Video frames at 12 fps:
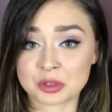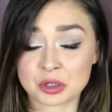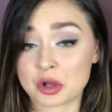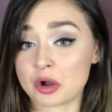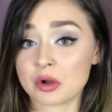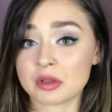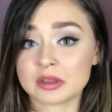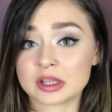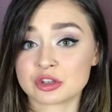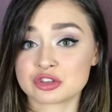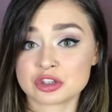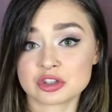call it like
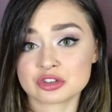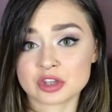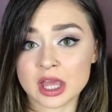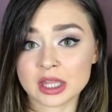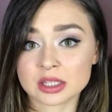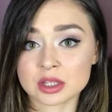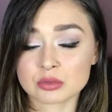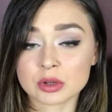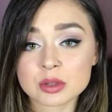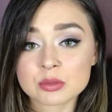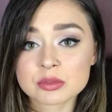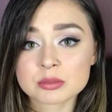a chit chat, get
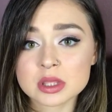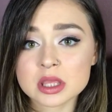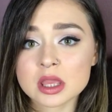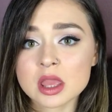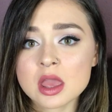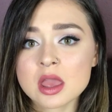ready with me